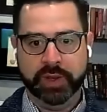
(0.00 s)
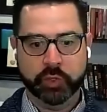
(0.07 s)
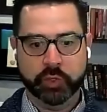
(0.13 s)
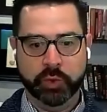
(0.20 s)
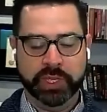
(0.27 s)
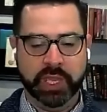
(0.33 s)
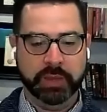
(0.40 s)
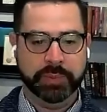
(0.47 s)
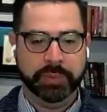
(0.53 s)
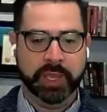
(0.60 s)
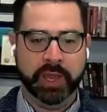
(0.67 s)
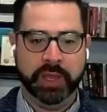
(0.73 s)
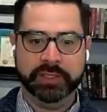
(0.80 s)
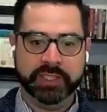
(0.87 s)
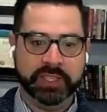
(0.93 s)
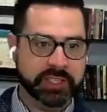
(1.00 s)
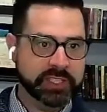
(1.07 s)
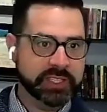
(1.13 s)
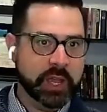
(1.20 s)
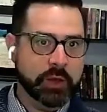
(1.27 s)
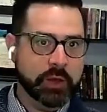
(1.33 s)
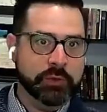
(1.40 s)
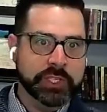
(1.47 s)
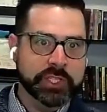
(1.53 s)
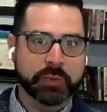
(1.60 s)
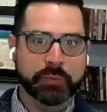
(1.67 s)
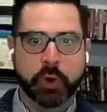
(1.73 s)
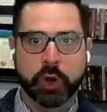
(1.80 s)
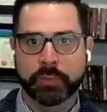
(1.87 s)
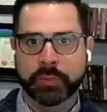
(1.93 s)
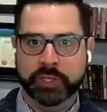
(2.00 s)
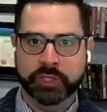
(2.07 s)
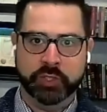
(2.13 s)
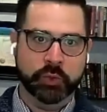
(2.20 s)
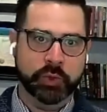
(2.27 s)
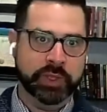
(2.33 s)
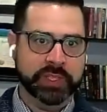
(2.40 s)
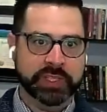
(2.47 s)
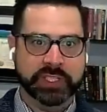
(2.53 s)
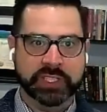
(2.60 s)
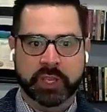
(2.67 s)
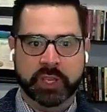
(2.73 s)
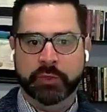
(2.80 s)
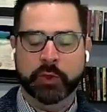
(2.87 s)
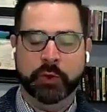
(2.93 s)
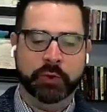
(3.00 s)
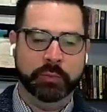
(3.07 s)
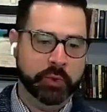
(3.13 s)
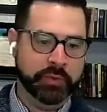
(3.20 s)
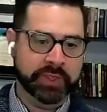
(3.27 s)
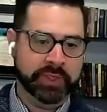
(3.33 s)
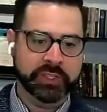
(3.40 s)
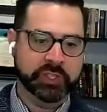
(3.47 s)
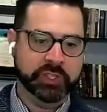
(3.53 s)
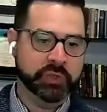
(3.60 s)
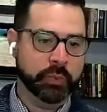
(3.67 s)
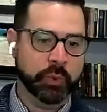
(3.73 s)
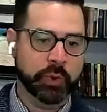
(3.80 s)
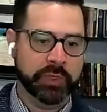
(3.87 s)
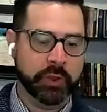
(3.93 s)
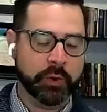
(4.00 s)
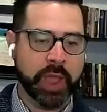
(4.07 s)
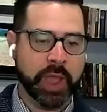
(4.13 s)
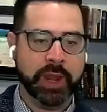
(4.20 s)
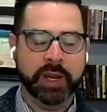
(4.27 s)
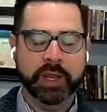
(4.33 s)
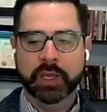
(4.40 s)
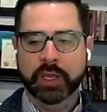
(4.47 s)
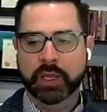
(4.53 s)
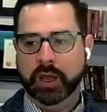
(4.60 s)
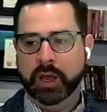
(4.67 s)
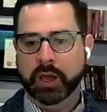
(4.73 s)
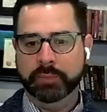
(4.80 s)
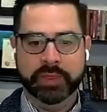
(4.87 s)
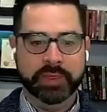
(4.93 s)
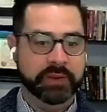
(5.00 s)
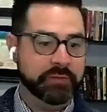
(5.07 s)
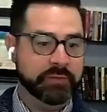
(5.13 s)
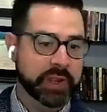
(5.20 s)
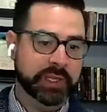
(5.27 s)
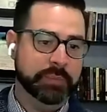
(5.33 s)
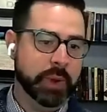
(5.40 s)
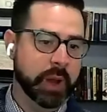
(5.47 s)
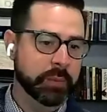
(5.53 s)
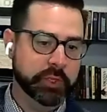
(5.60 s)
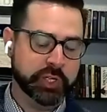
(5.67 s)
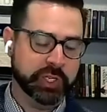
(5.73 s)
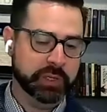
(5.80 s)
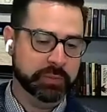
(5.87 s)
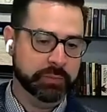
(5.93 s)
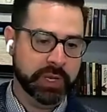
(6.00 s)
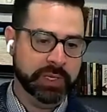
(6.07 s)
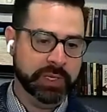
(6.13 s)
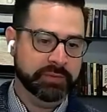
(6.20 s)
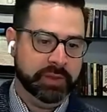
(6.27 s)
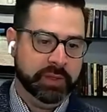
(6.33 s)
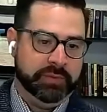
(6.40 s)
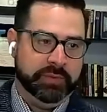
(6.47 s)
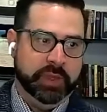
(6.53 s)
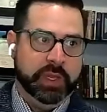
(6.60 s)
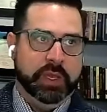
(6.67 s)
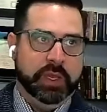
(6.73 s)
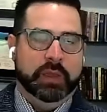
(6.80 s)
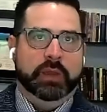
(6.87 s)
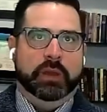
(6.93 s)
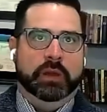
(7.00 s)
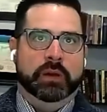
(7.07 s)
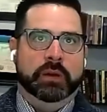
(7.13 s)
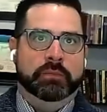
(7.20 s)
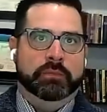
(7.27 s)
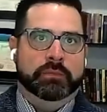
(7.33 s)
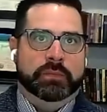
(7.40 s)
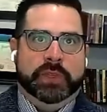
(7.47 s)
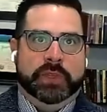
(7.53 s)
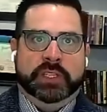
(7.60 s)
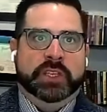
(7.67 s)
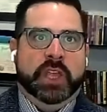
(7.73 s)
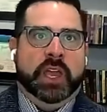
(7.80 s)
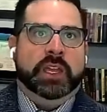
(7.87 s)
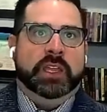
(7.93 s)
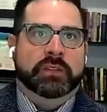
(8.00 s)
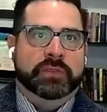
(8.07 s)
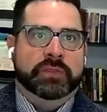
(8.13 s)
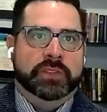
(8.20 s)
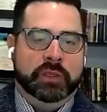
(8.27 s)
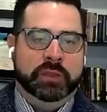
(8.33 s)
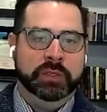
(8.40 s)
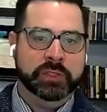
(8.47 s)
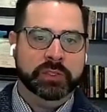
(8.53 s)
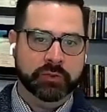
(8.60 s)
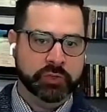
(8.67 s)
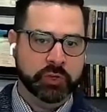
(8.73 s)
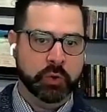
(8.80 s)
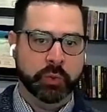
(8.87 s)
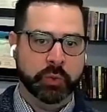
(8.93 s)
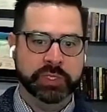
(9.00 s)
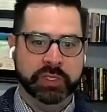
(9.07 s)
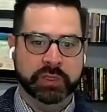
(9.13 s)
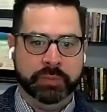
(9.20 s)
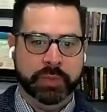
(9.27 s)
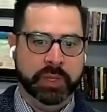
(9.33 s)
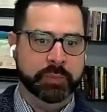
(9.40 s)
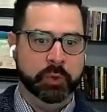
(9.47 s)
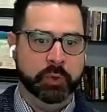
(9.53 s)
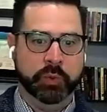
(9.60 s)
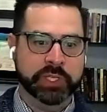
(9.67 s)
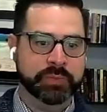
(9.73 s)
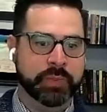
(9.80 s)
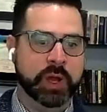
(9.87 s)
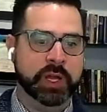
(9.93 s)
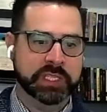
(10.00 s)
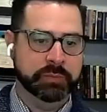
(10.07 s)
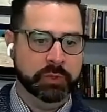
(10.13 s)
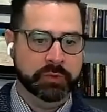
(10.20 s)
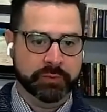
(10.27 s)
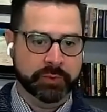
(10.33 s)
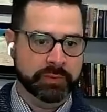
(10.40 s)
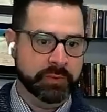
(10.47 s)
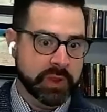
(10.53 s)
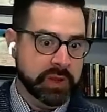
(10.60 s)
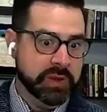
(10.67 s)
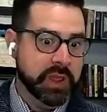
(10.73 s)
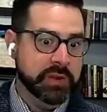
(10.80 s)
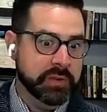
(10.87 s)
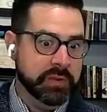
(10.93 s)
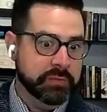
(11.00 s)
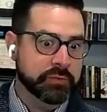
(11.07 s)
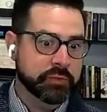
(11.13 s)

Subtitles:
huge fan of showing KPIs. This is how this department is doing. This is how they're improving. This is where they're at. And then frankly, publishing them, right? If The executives see this. There's no reason the people directly responsible for